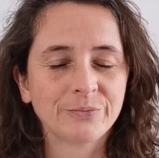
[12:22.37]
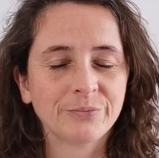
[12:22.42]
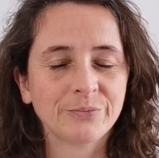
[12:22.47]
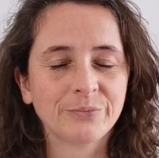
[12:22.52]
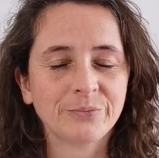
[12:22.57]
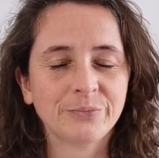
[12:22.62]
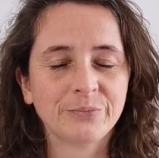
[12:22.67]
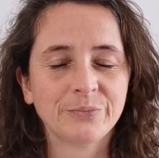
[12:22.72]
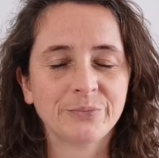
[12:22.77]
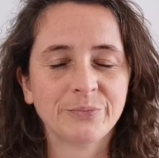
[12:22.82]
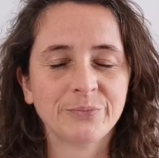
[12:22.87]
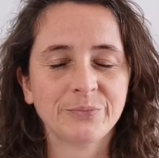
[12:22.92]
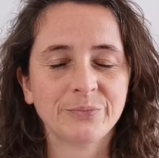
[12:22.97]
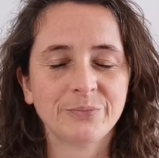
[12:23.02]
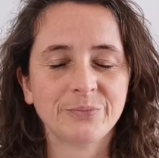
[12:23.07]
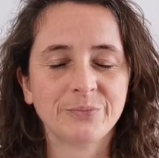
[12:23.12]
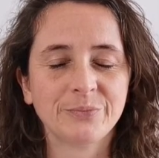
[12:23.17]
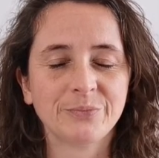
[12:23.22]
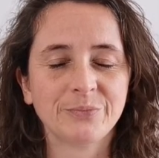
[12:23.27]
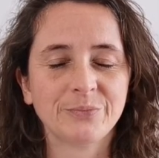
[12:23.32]

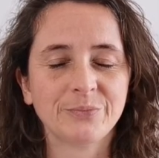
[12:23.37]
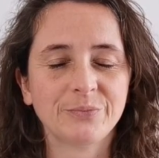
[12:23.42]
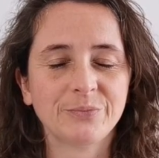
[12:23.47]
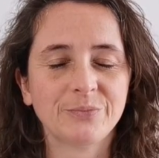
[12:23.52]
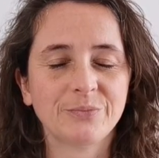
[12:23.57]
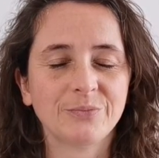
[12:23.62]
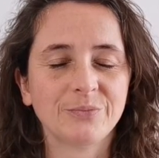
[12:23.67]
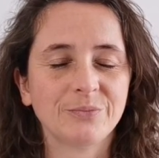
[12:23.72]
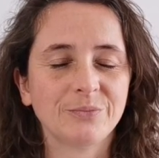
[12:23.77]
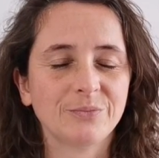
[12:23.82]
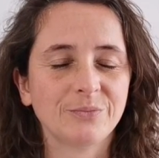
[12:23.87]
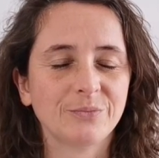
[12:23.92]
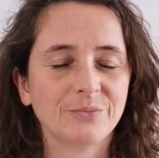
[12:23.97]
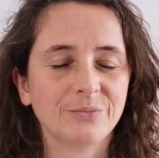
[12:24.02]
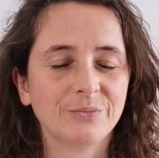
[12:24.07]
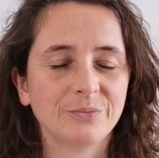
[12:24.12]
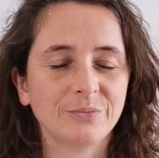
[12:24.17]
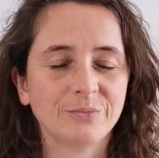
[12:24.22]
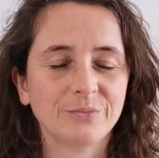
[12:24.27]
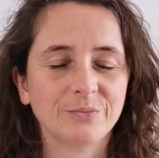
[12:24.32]

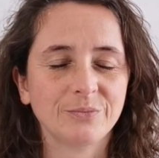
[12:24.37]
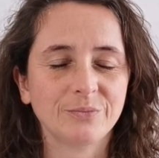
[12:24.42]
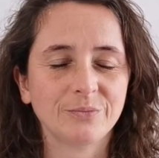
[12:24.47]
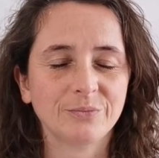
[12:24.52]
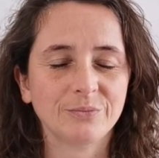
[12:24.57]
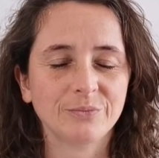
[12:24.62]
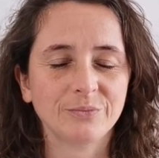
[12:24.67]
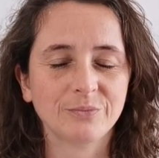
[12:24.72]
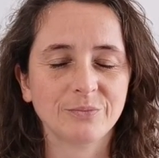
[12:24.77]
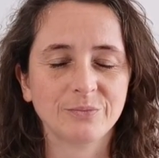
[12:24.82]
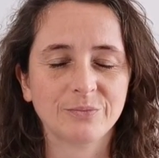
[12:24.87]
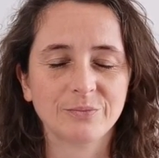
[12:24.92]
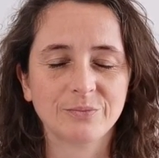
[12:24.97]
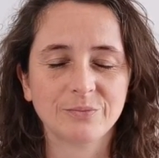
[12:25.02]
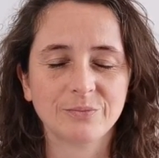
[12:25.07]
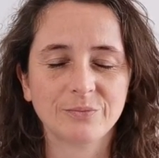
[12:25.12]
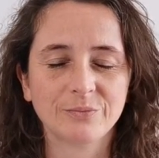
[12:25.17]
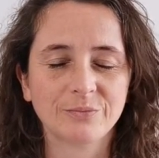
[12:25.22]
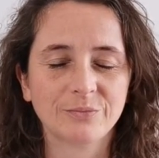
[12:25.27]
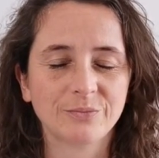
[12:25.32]

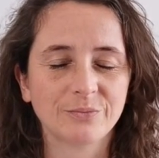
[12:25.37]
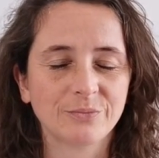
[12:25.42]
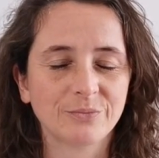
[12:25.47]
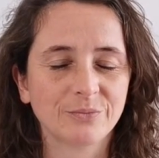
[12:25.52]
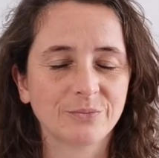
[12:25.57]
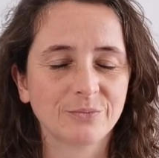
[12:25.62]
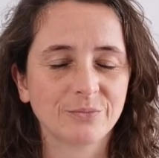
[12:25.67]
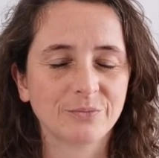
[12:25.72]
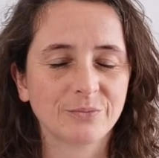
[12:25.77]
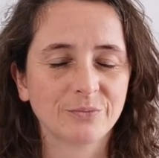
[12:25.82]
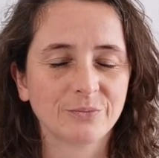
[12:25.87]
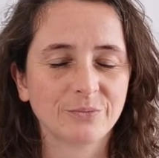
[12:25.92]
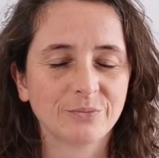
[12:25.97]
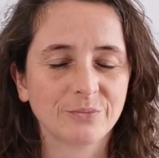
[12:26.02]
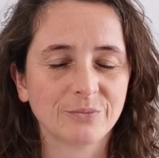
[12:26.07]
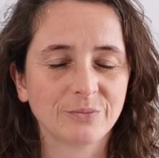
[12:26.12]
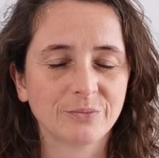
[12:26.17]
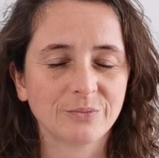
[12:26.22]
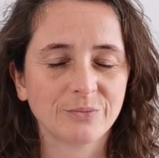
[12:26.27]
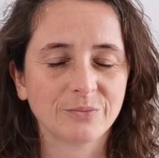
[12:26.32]

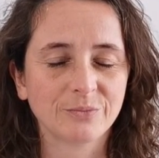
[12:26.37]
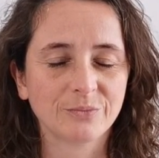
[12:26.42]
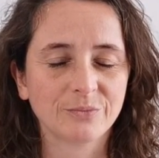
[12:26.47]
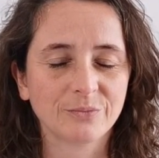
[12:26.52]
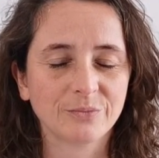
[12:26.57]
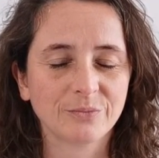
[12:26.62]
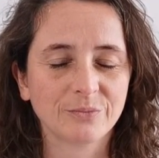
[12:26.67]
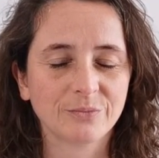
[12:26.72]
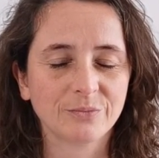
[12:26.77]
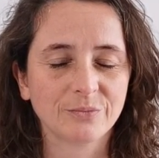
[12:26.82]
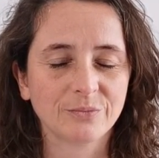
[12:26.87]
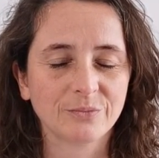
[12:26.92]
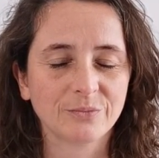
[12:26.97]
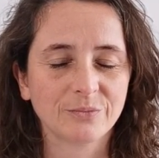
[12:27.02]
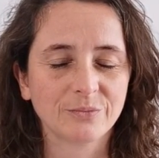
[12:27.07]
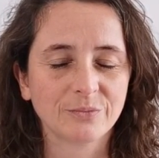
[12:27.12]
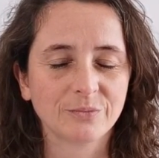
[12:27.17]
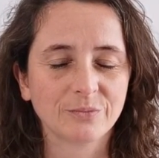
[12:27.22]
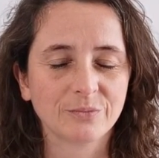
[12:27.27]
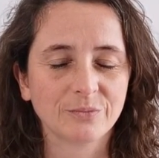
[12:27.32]

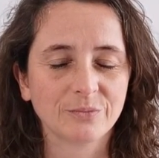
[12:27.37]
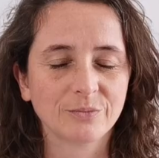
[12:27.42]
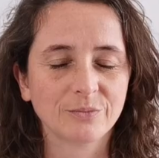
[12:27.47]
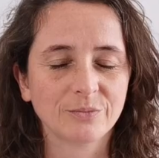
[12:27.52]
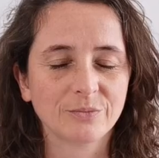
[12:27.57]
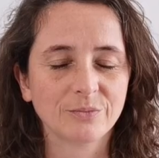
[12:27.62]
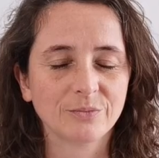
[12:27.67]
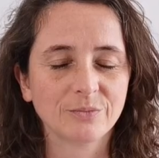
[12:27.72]
[no speech]